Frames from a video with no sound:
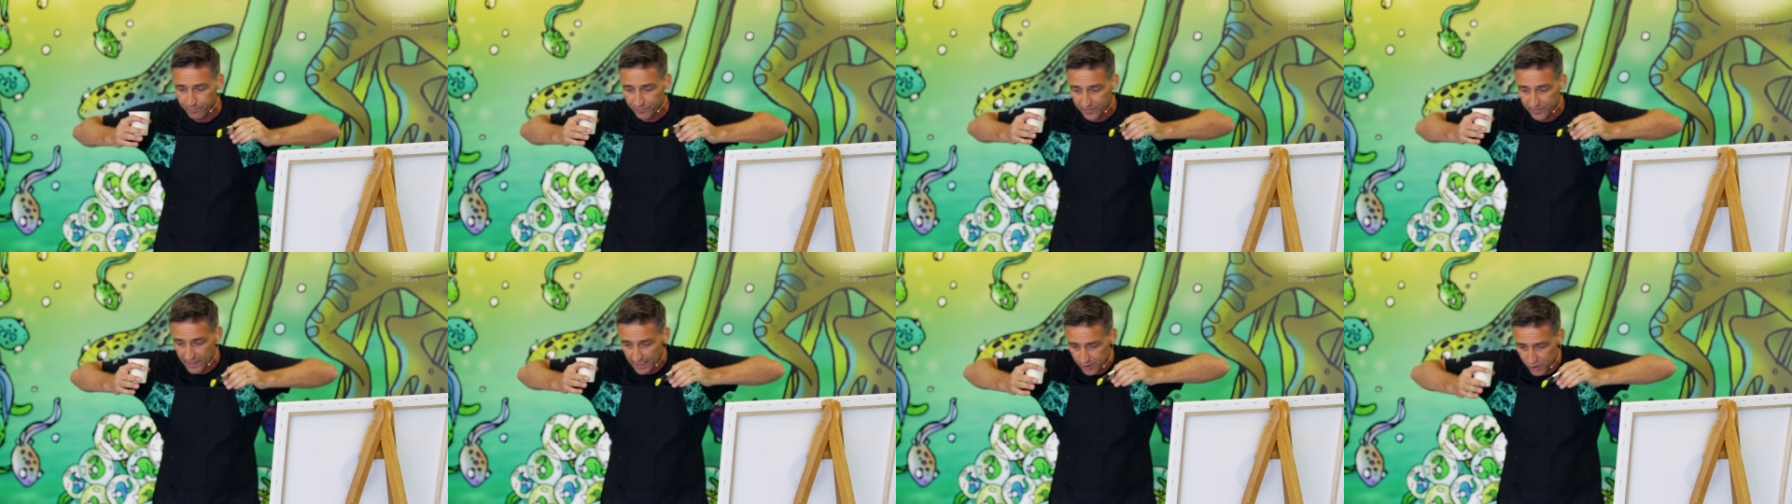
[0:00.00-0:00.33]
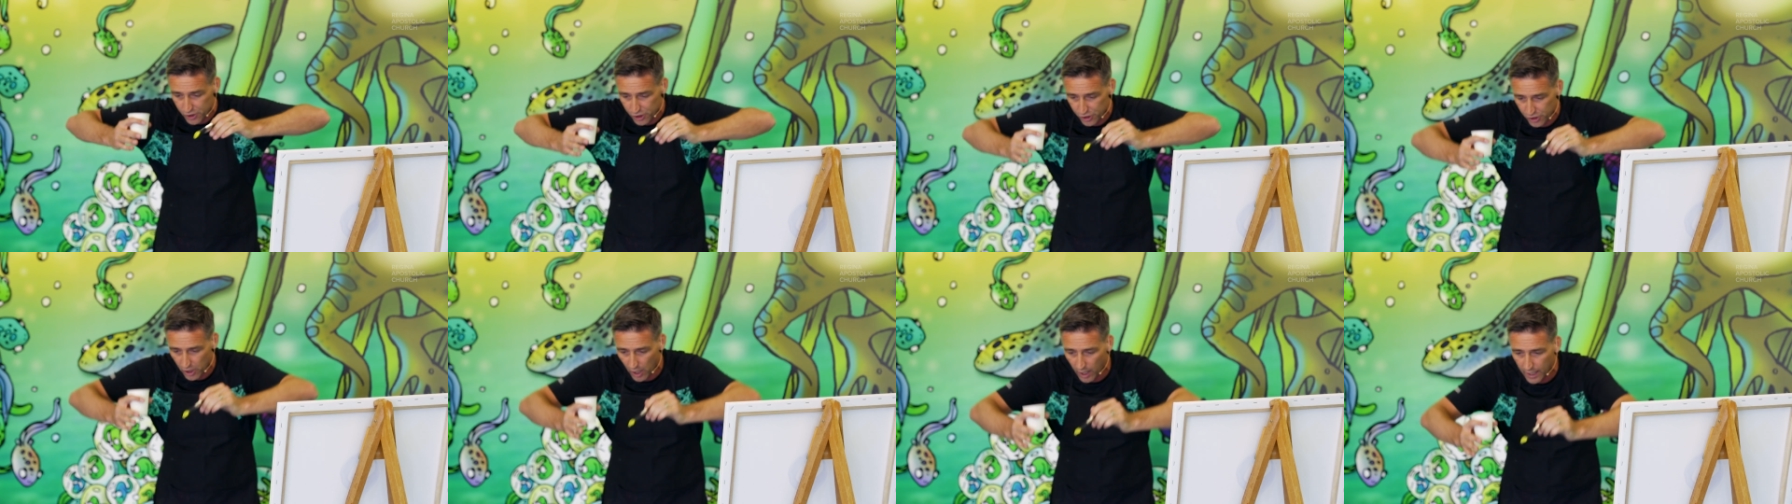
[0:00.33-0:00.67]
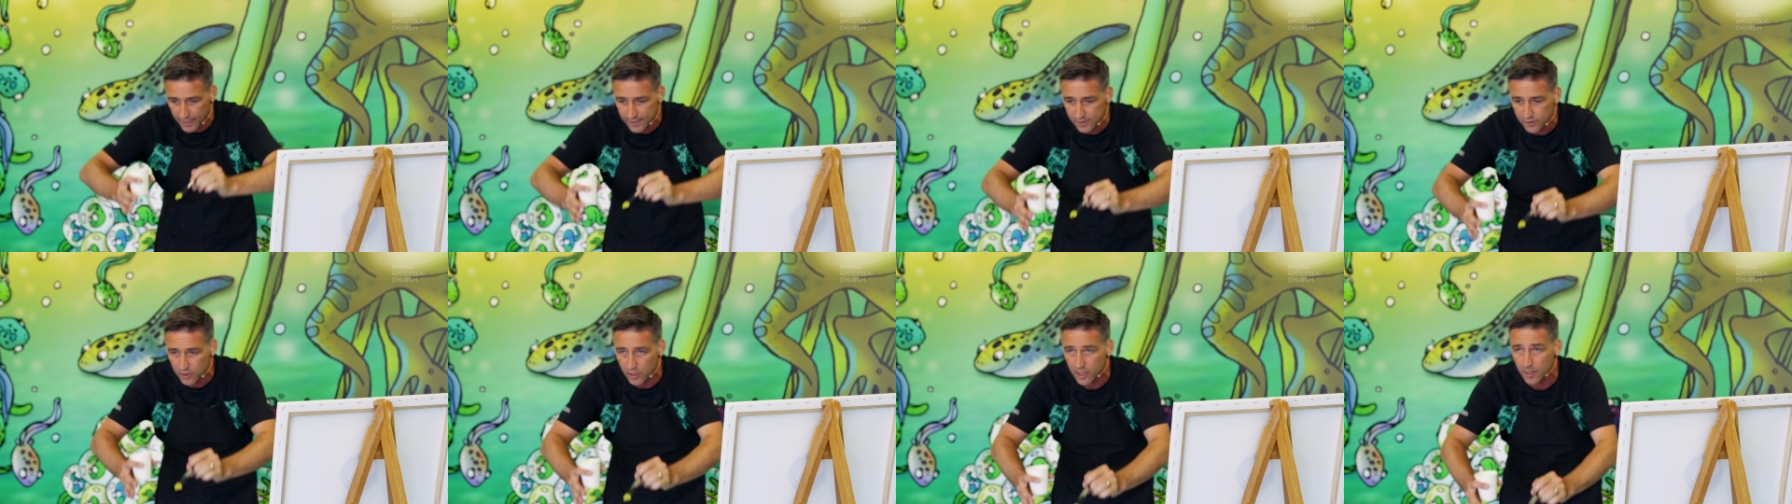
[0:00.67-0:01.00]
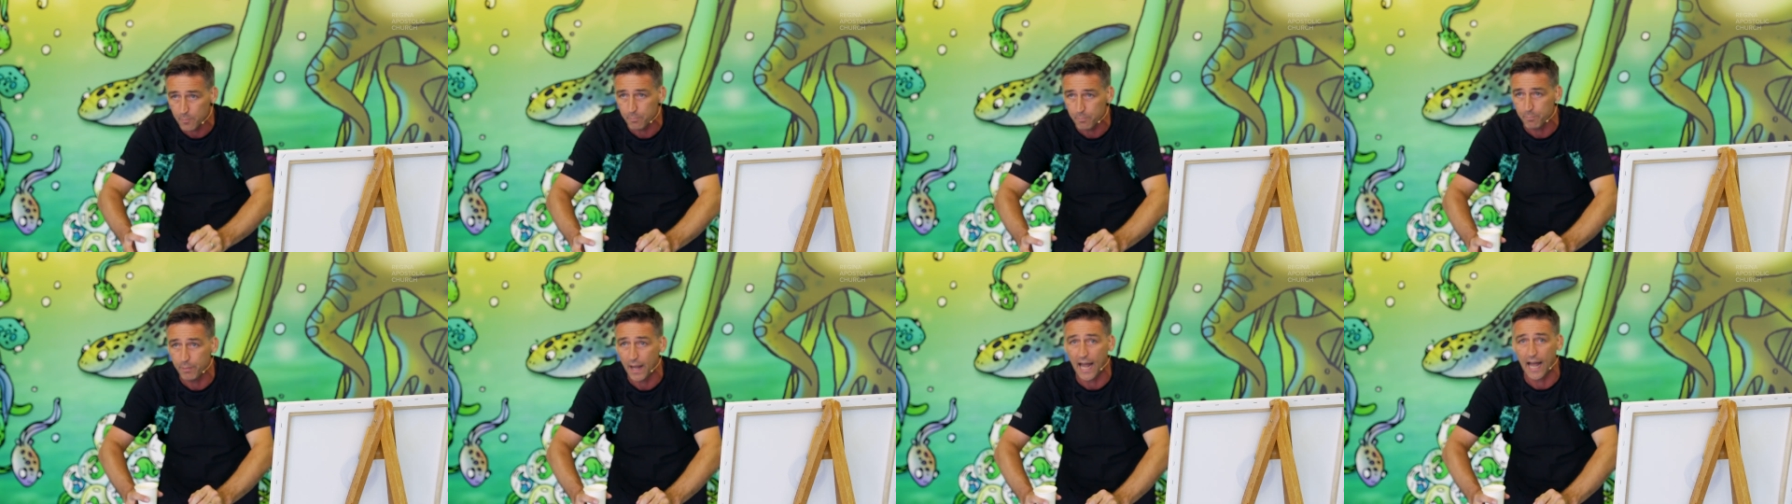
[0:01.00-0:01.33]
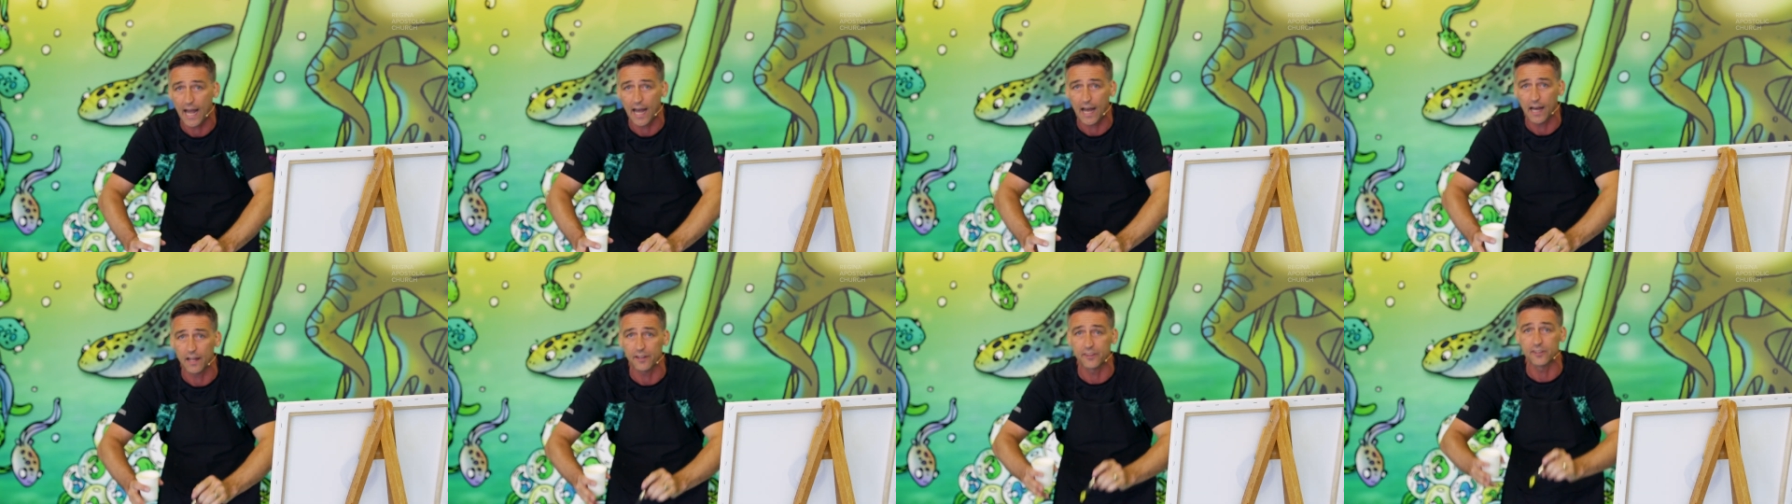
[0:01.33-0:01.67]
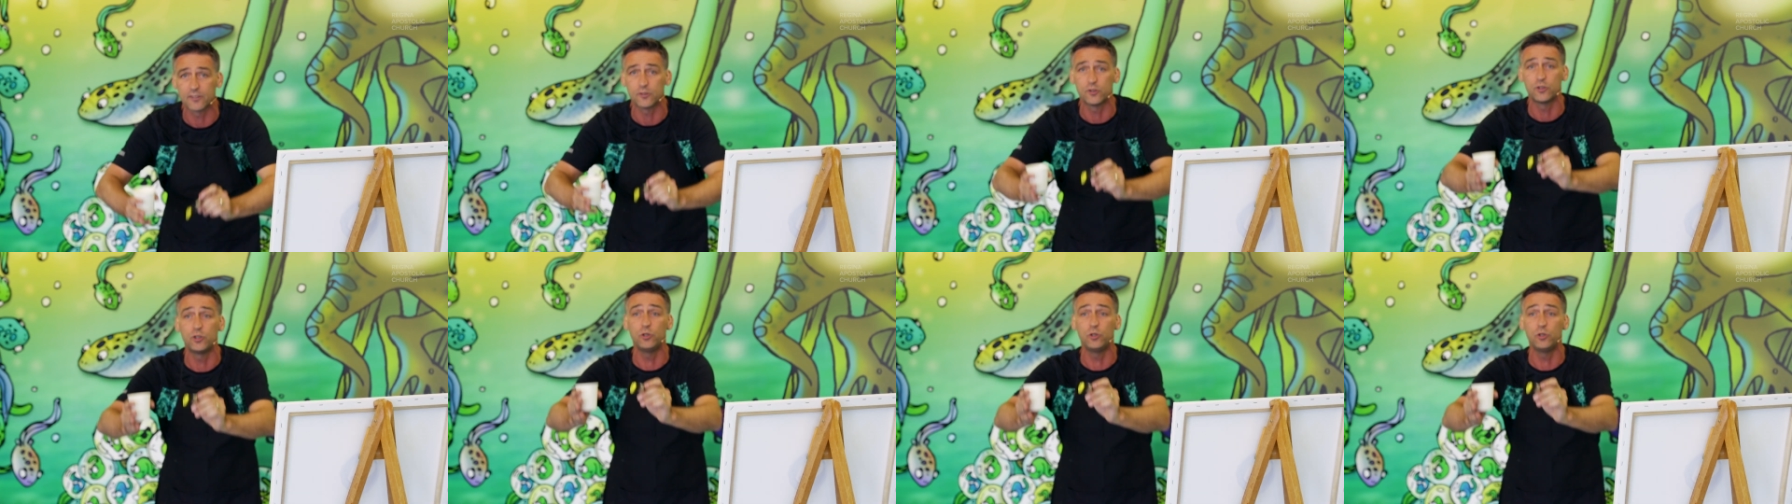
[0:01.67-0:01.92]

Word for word: that shines on a path